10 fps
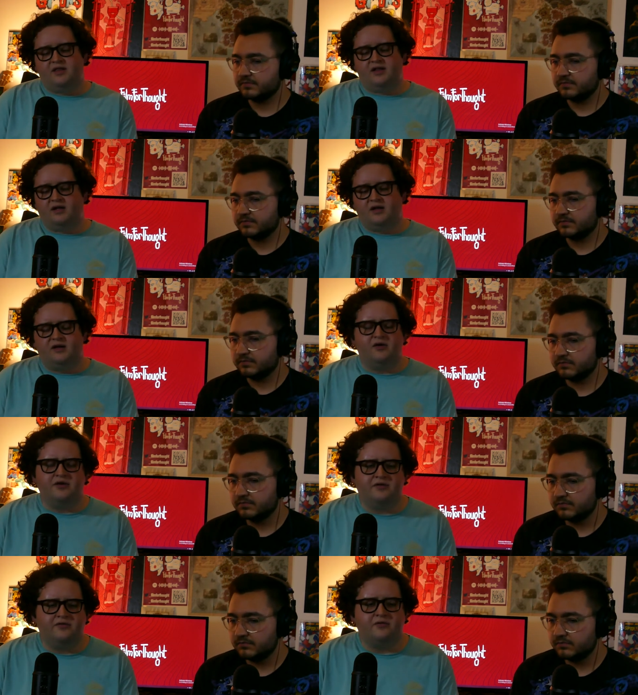Speaker 1: think like, oh,
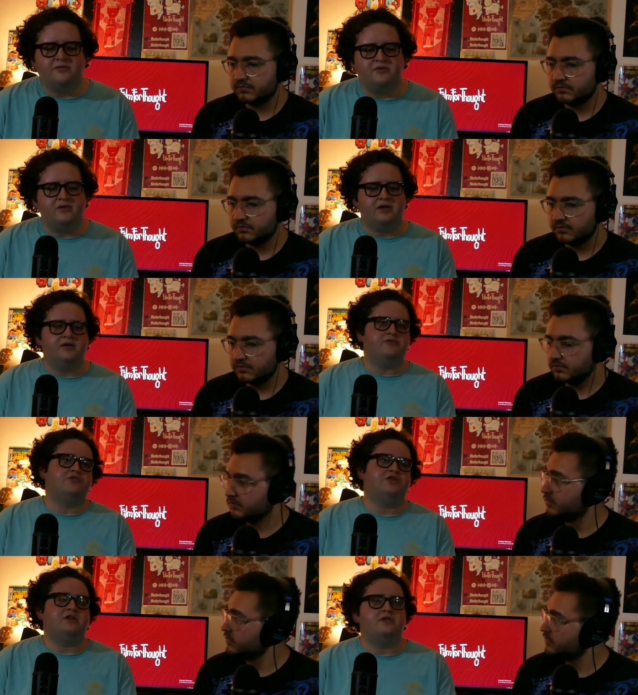you're in film school, like no
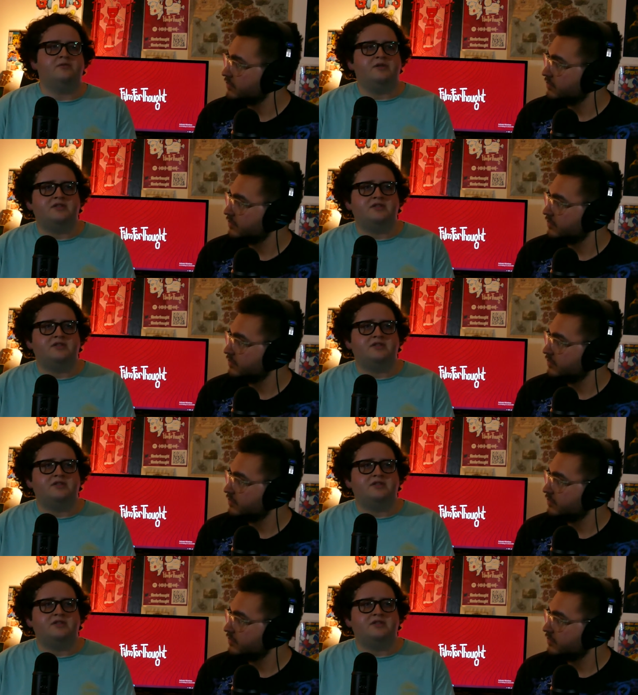shit, you'll be